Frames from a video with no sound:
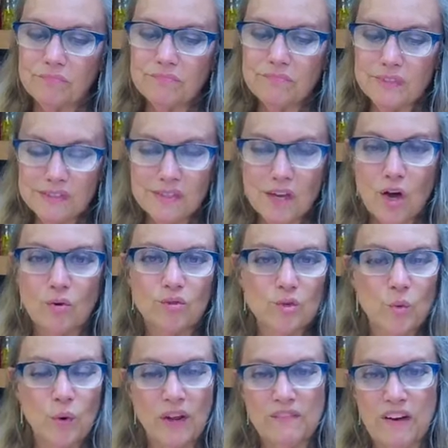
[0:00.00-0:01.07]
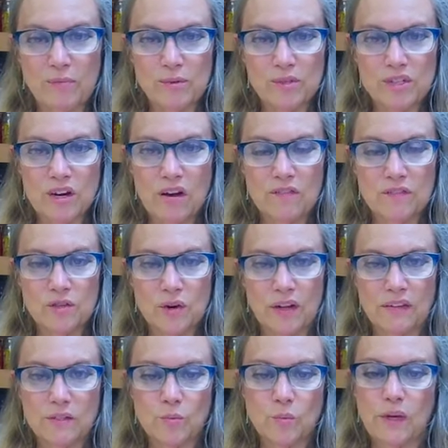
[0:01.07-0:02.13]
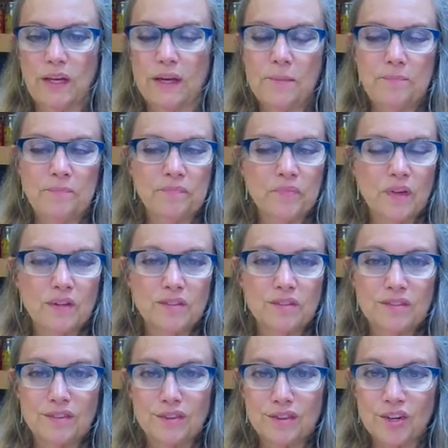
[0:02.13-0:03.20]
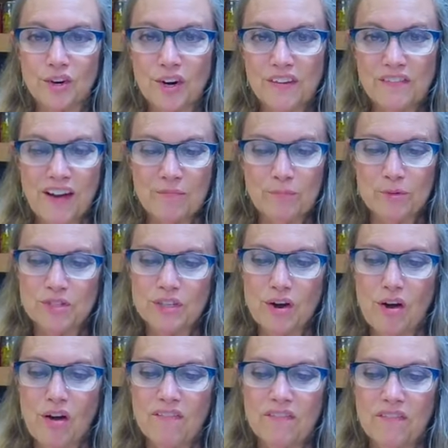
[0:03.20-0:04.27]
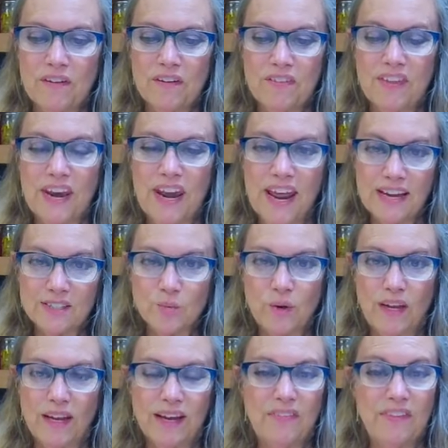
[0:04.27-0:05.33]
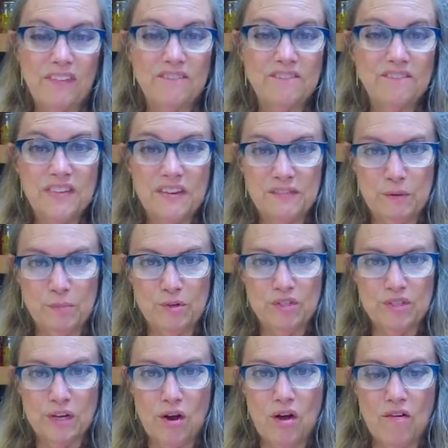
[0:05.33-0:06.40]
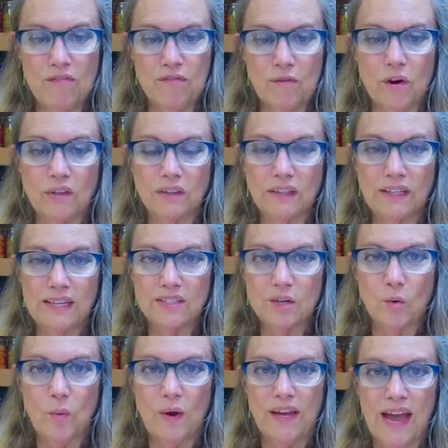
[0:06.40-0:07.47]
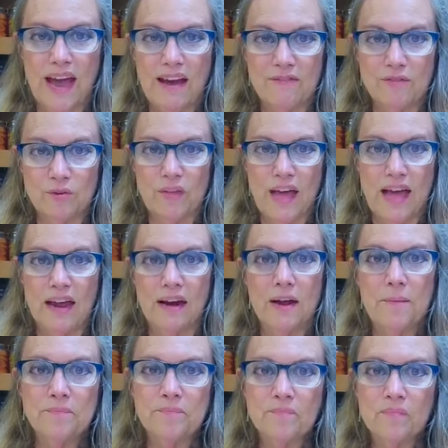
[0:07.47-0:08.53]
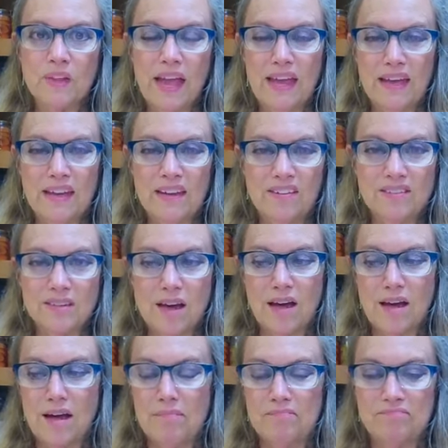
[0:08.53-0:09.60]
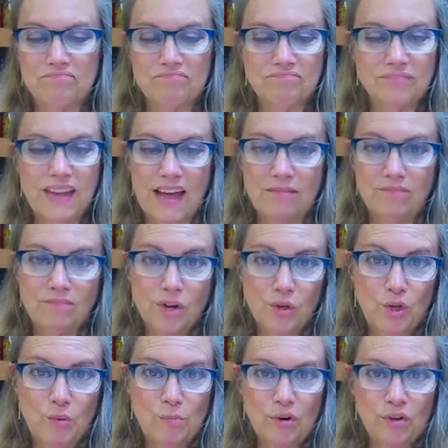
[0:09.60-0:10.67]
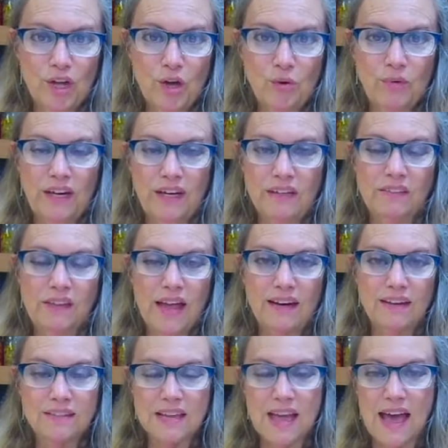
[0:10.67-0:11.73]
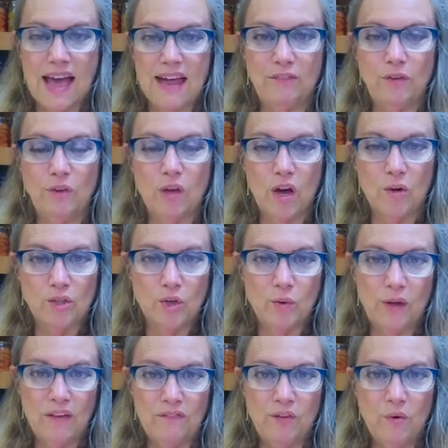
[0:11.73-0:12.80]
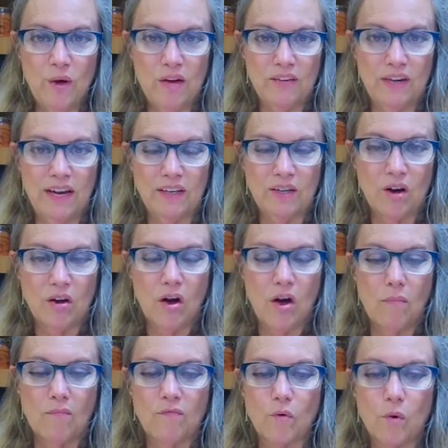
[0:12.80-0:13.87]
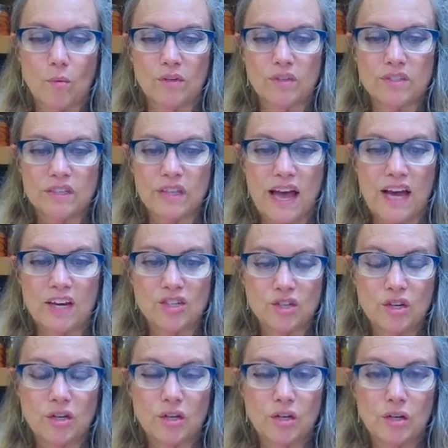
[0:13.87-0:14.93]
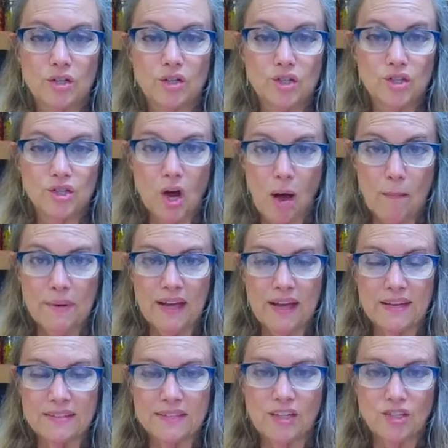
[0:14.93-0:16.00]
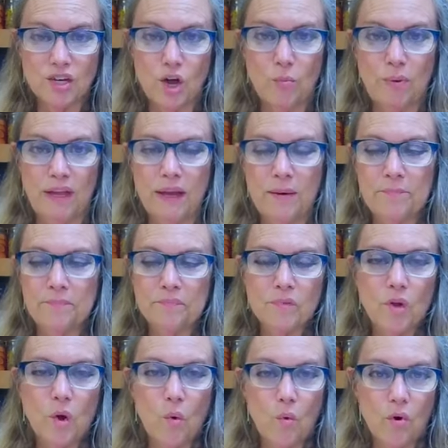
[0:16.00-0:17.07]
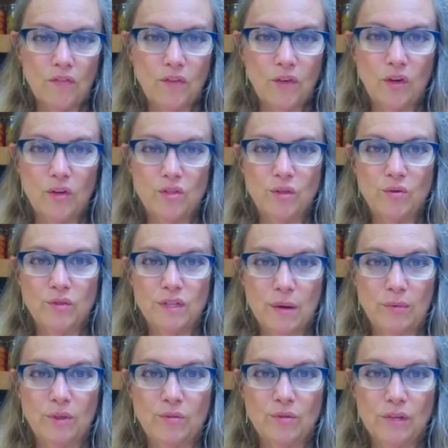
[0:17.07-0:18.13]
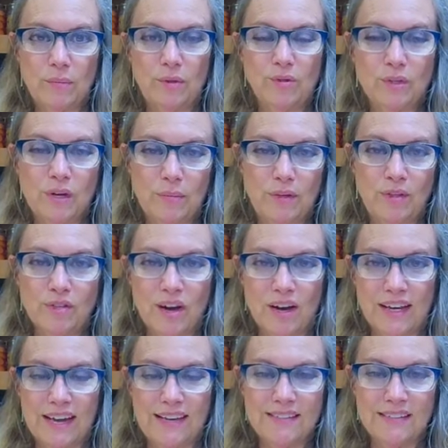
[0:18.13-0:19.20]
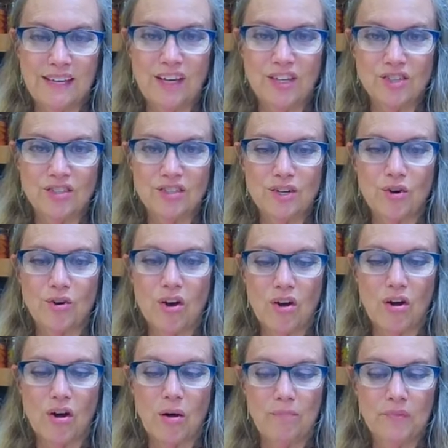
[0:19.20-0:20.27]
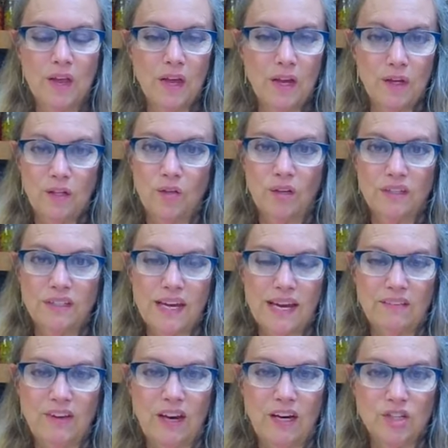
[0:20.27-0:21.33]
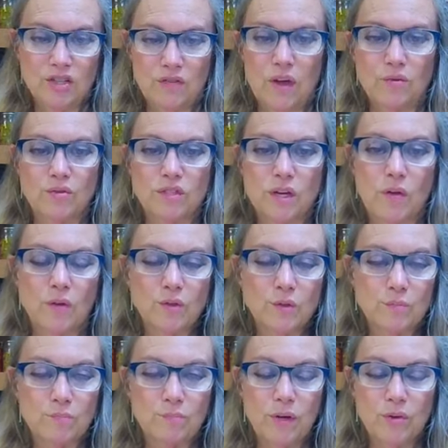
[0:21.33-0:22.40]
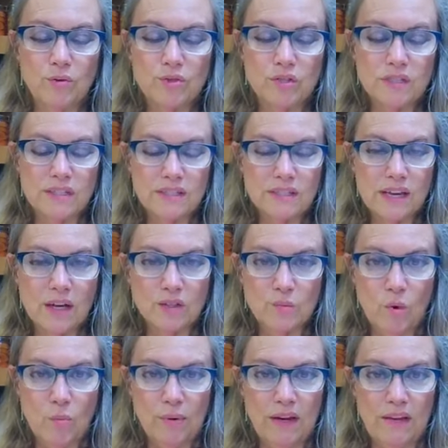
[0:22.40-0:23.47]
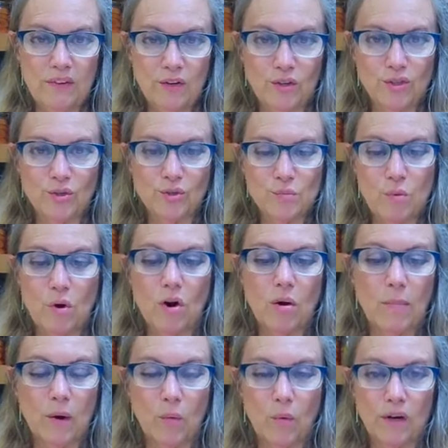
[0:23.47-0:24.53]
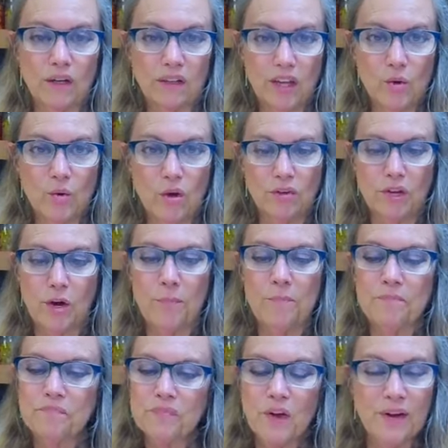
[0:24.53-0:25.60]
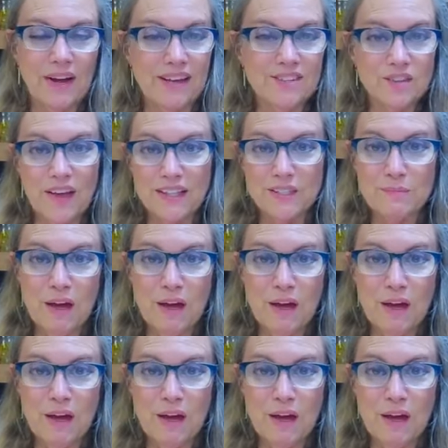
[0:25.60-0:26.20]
So 25% off starting this week, 35% off the next week, and then 50% off for at least a week after that. And um, yeah, no coupon code needed. And that is at, uh, if you go to ifyouhaveanegg.com forward slash shop, S H O P, or if you go to www.kckitchencenter.com, you can take advantage of those. So those those discounts won't be in there until tomorrow, but I wanted to let you all know. Okay, so that's my